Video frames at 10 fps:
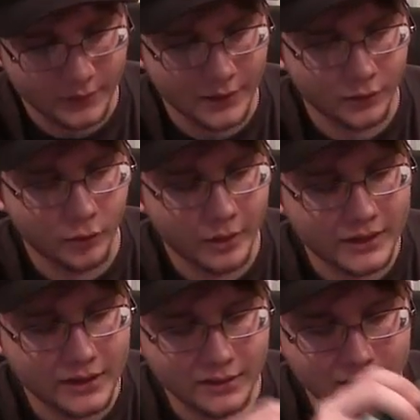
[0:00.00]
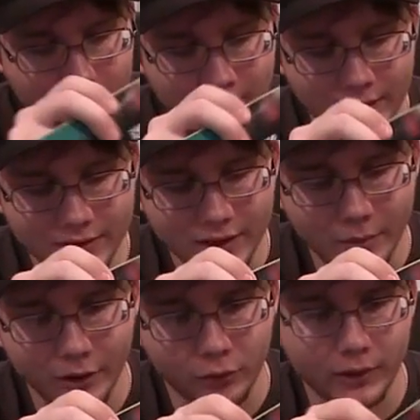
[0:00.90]
I don't, don't pay attention to anything that's in the
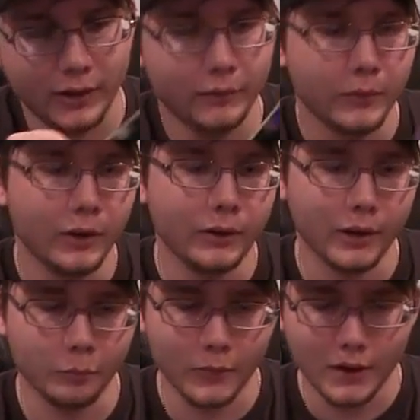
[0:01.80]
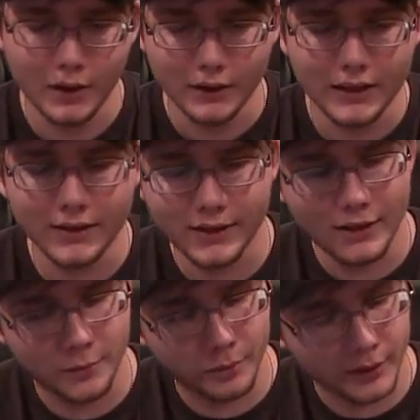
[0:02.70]
box right now. Okay. Yes, it
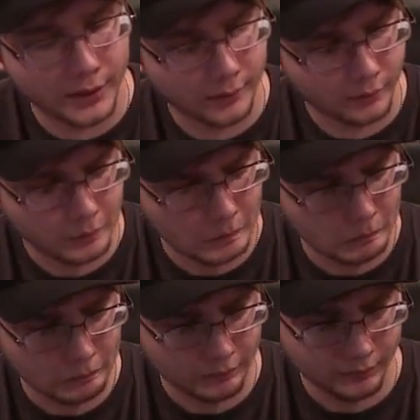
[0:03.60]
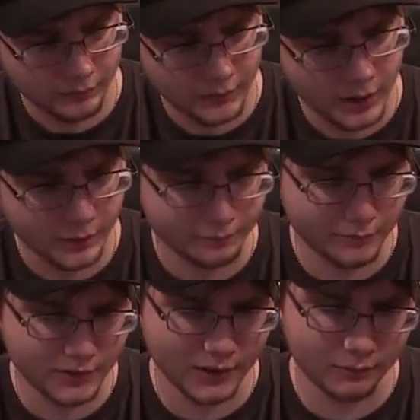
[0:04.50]
is play. Huh.
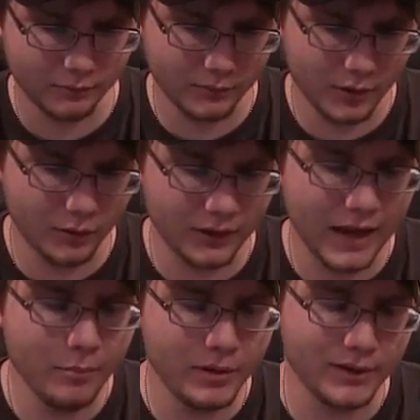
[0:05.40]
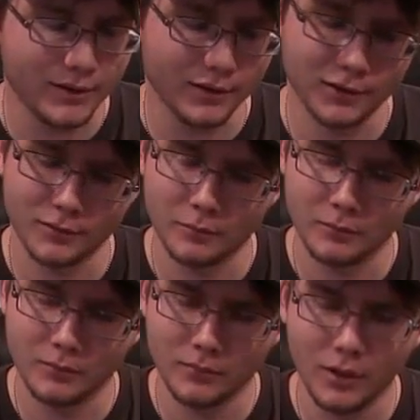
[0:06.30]
It's like, oh, the game pieces.
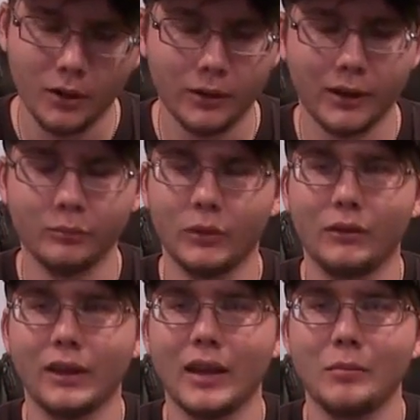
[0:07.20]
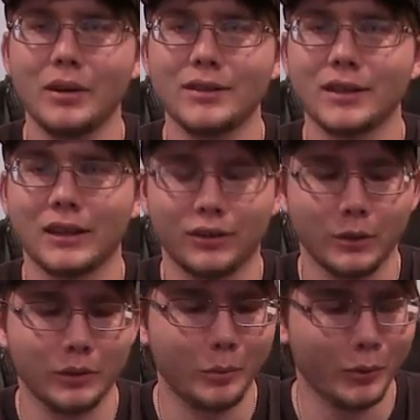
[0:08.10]
Oh, okay, we have, like, game pieces, I guess, to go
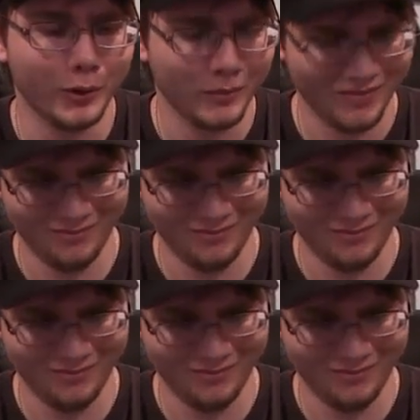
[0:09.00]
with the board.